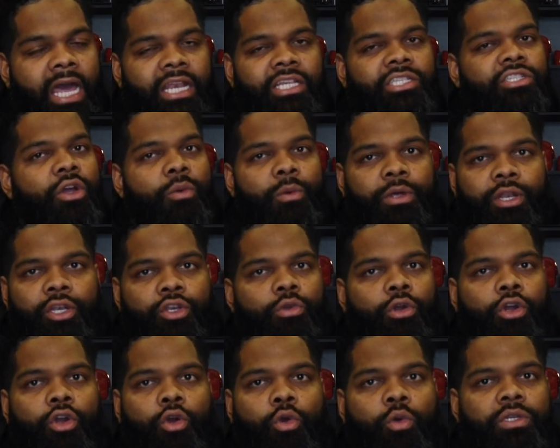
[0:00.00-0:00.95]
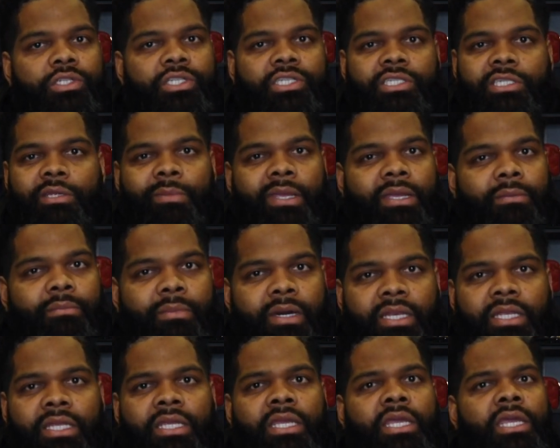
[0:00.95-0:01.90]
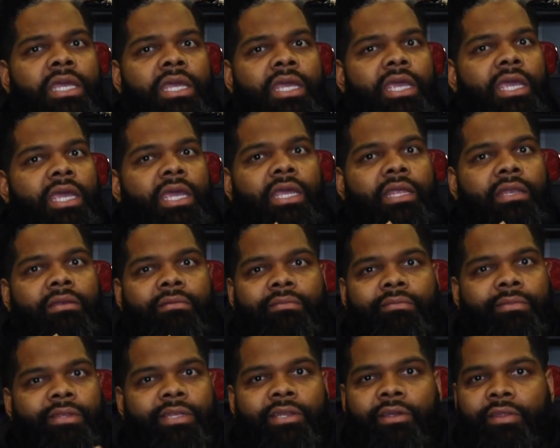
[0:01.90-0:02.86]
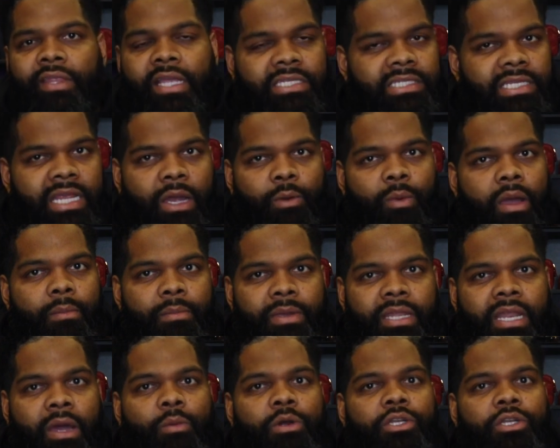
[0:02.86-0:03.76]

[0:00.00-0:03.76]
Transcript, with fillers: I just don't want to do a course just to make money, and you know that's not why I'm in.